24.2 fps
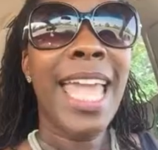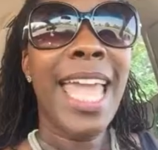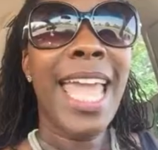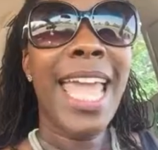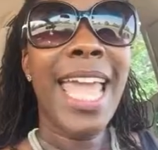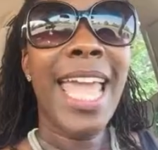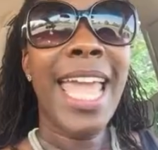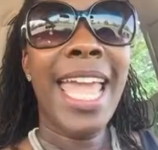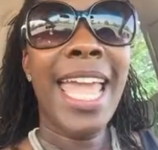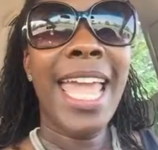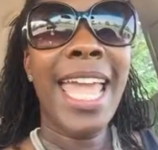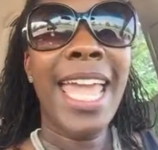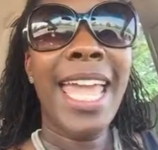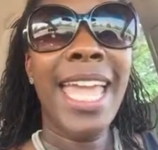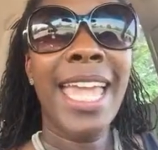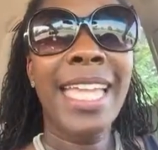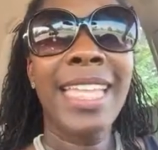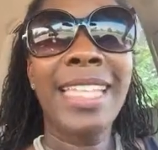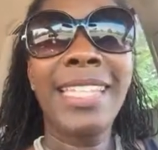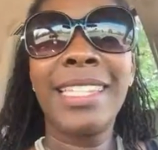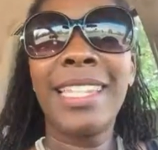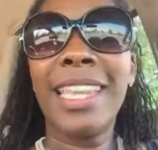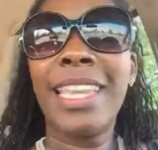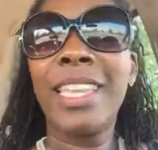
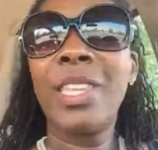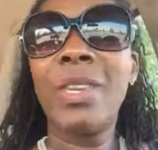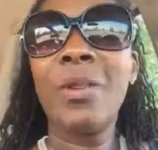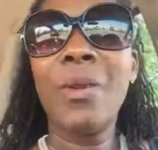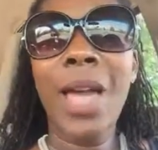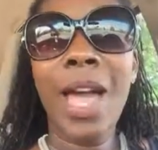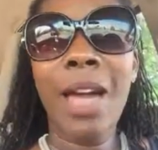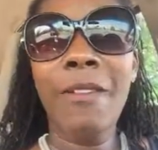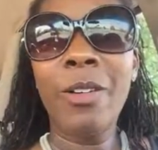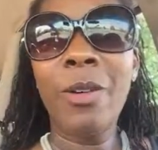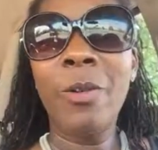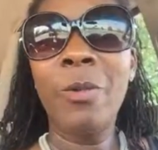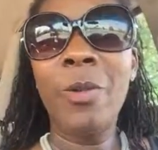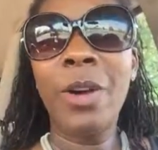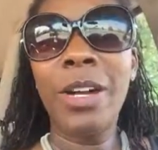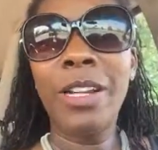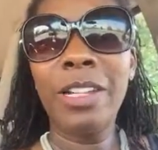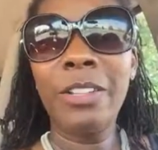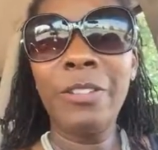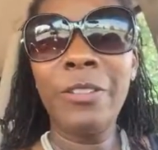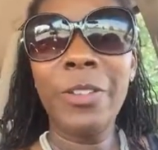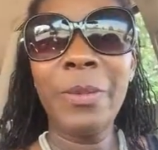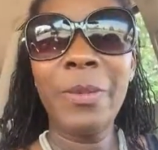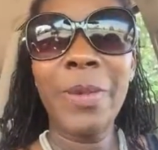And you have a
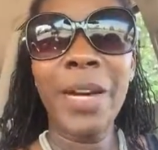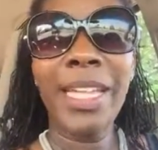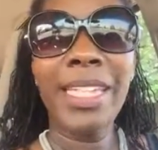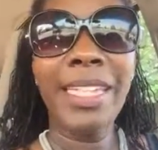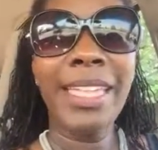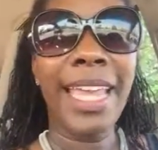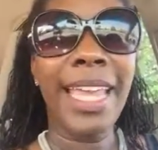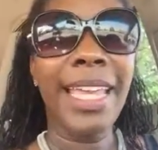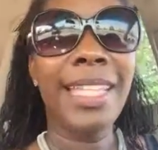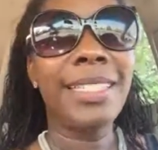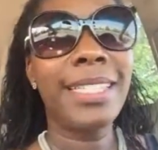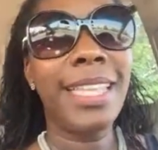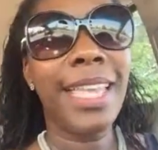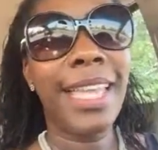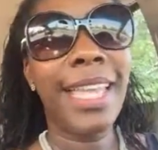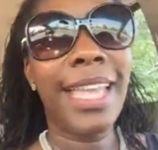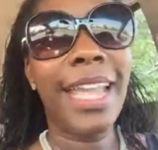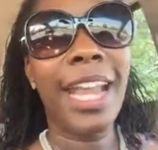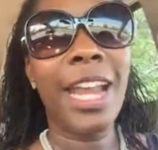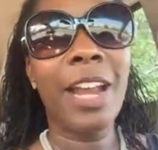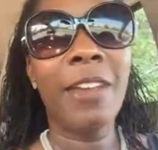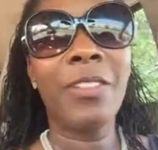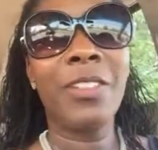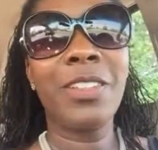wonderful Monday. Take
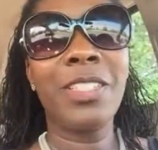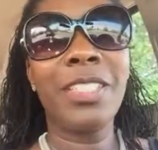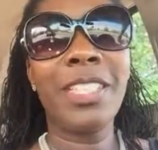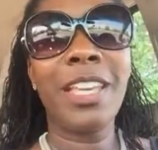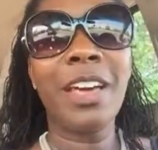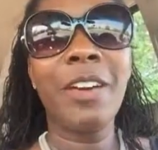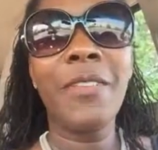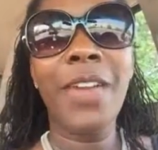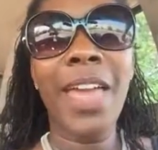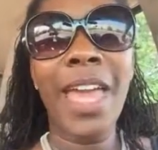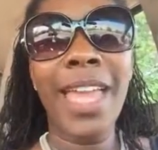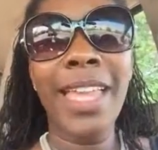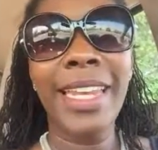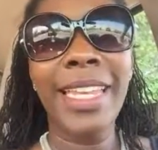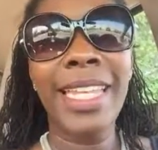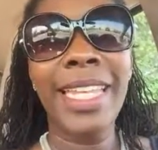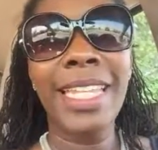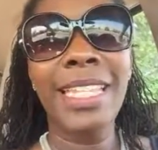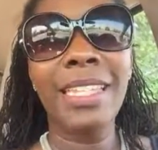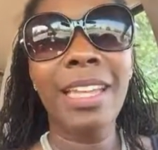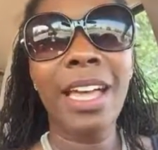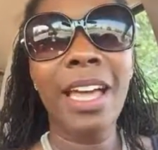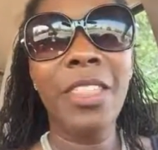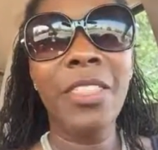care of yourself and
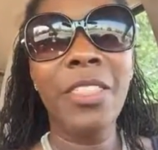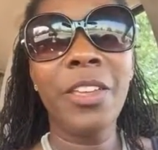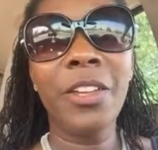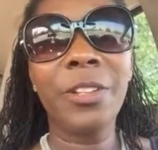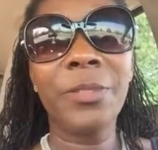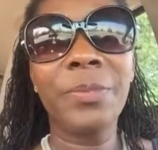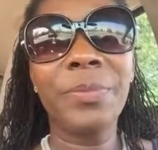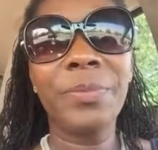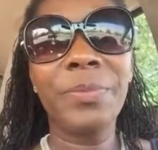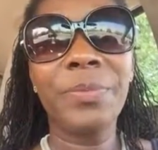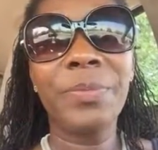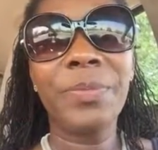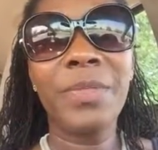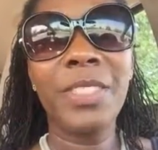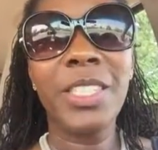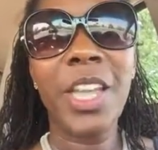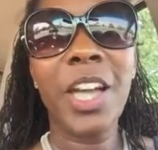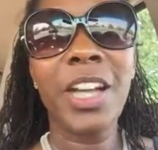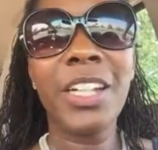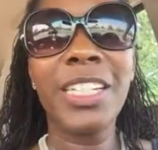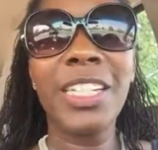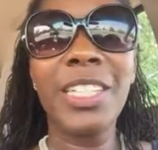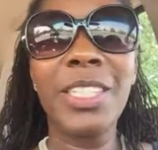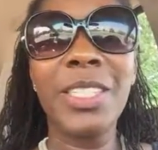each other.
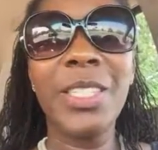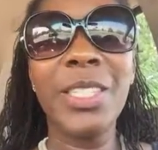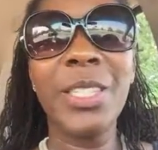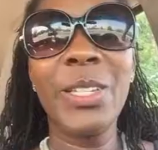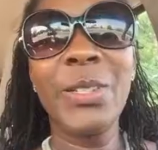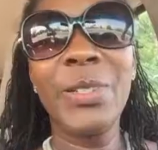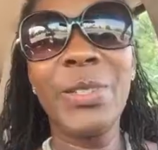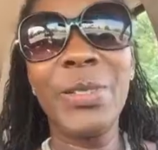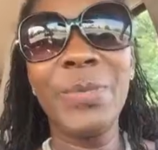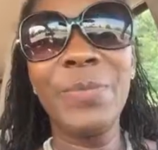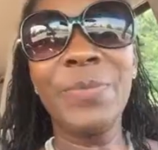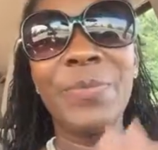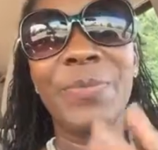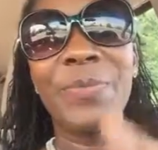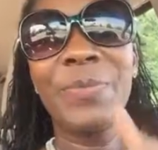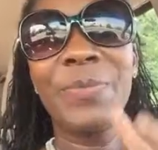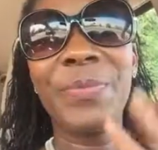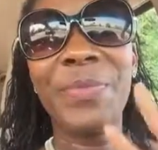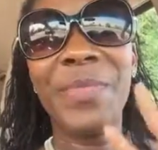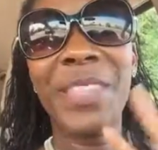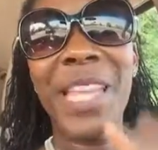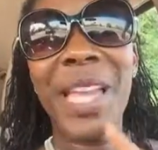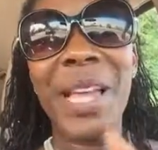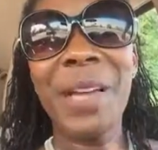Talk to you soon.
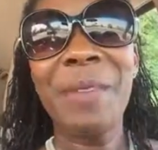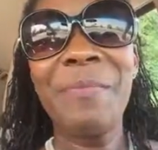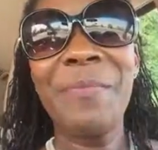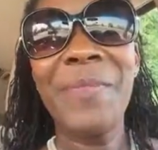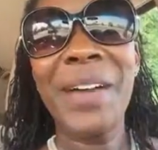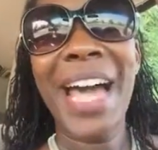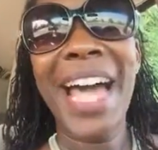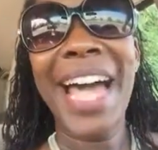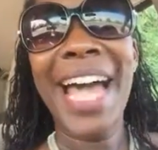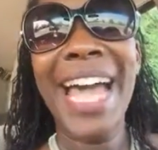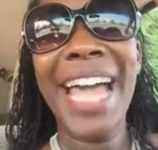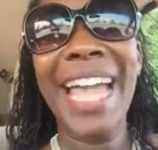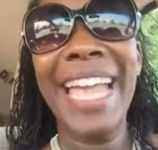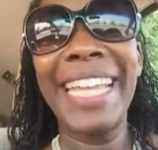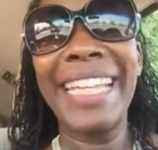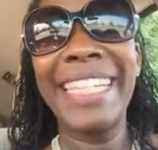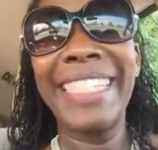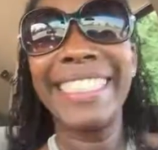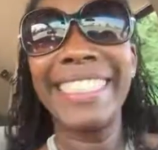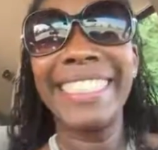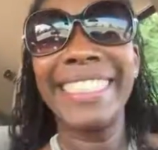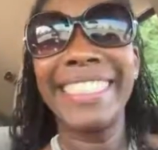Bye.